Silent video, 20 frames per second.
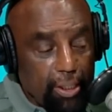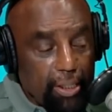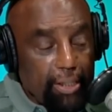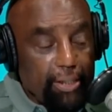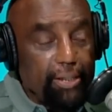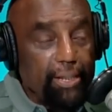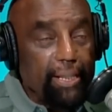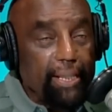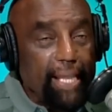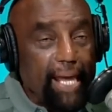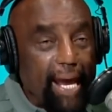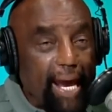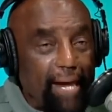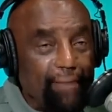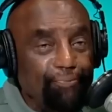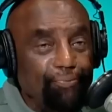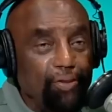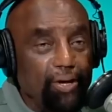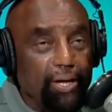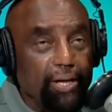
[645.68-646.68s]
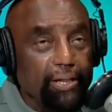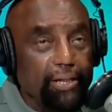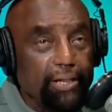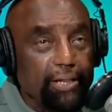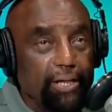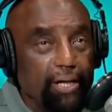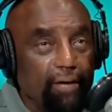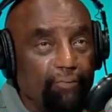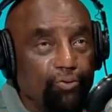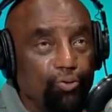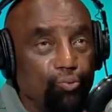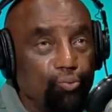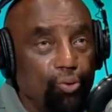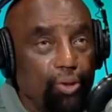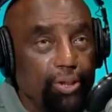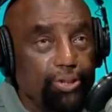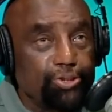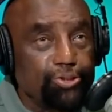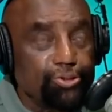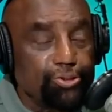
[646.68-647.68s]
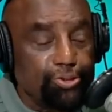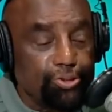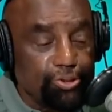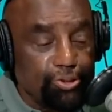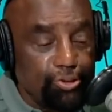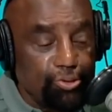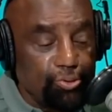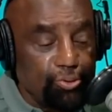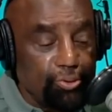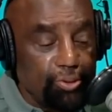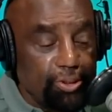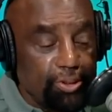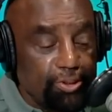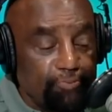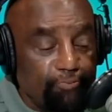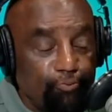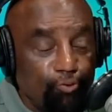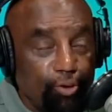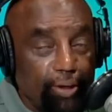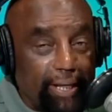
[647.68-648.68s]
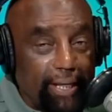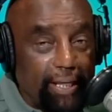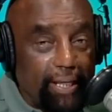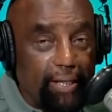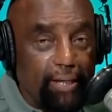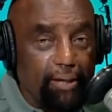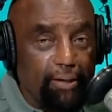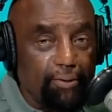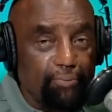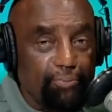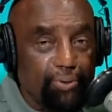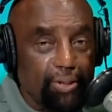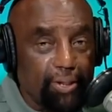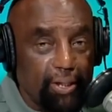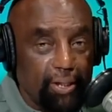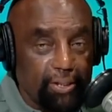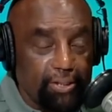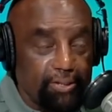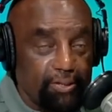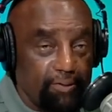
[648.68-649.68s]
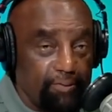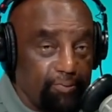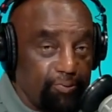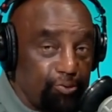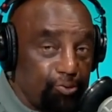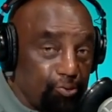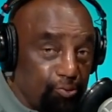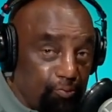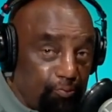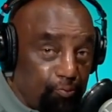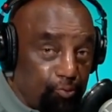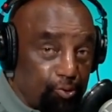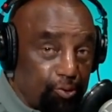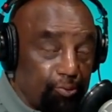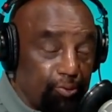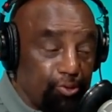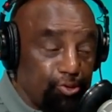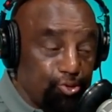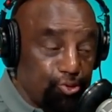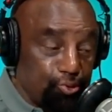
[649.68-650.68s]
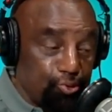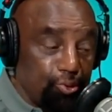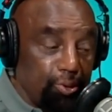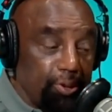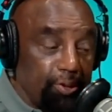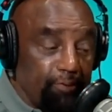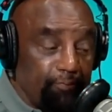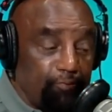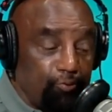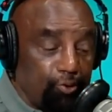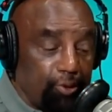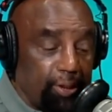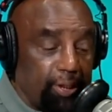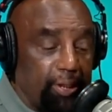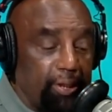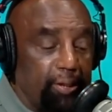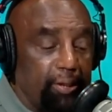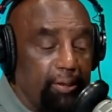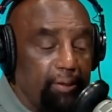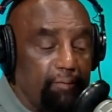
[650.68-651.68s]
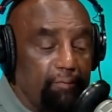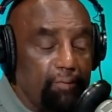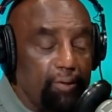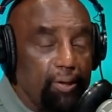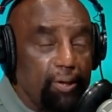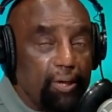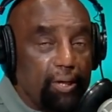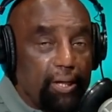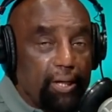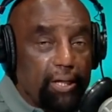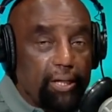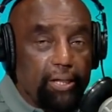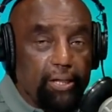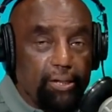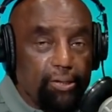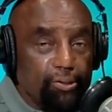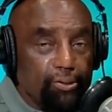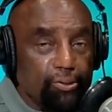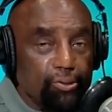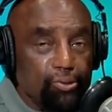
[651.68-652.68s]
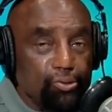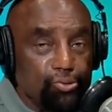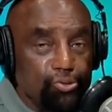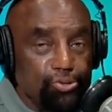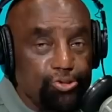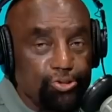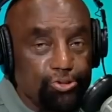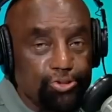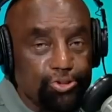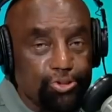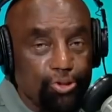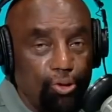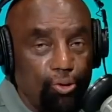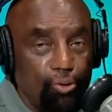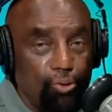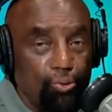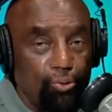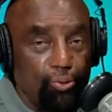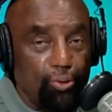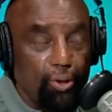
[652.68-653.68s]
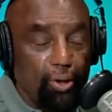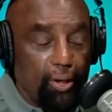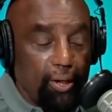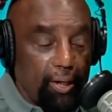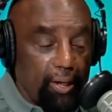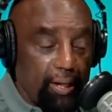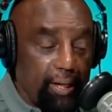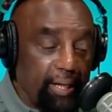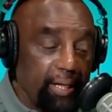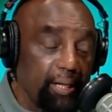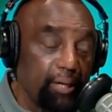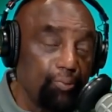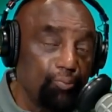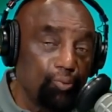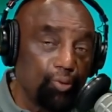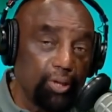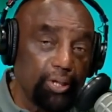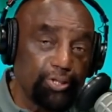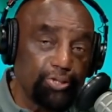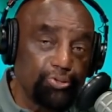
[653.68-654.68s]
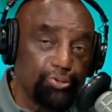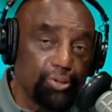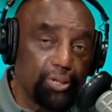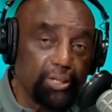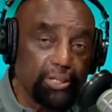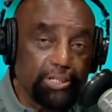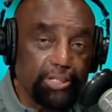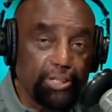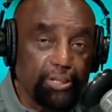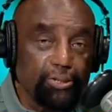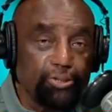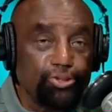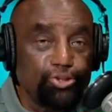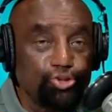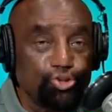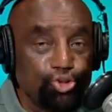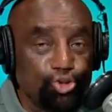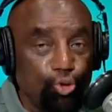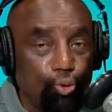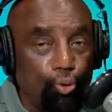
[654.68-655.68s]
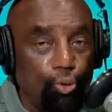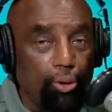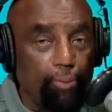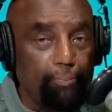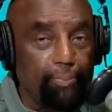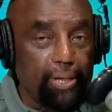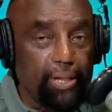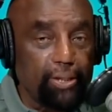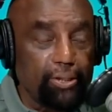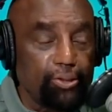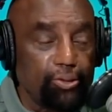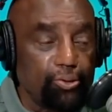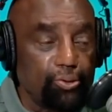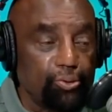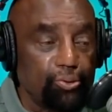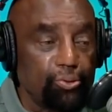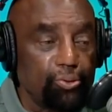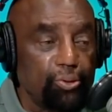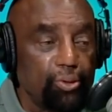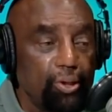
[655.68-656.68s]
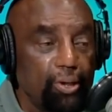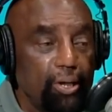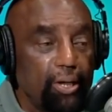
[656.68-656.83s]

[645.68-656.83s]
The last thing the devil wants you to do is forgive, because if you truly forgive, he's going to lose your soul. And he wants to continue to torment you